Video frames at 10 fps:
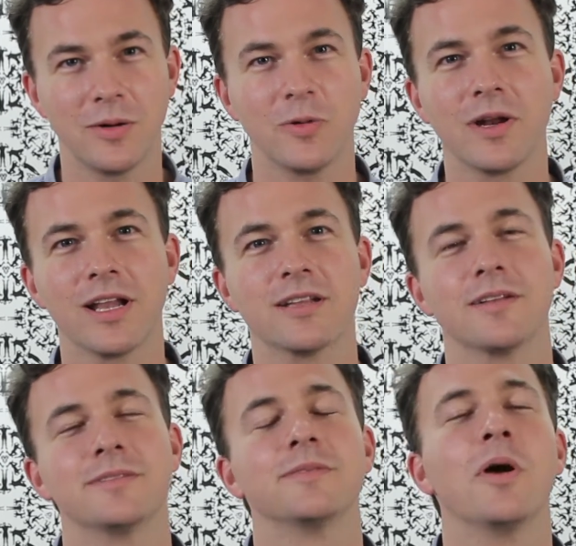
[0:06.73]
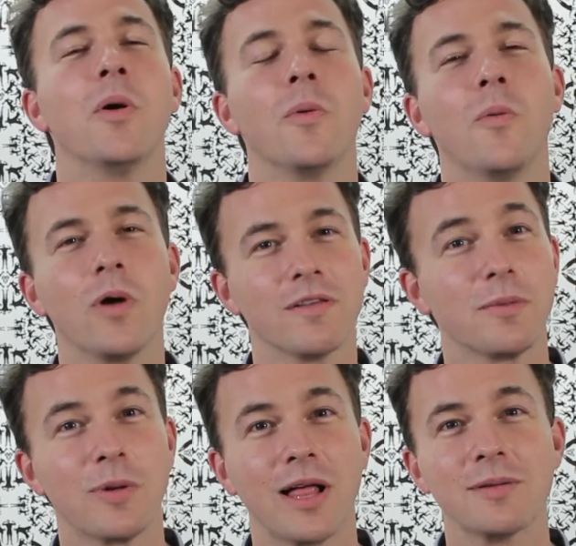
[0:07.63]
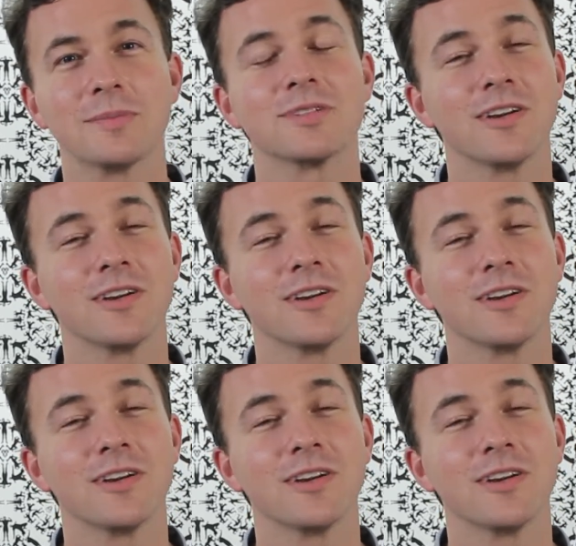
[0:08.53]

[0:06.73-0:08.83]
One of the problems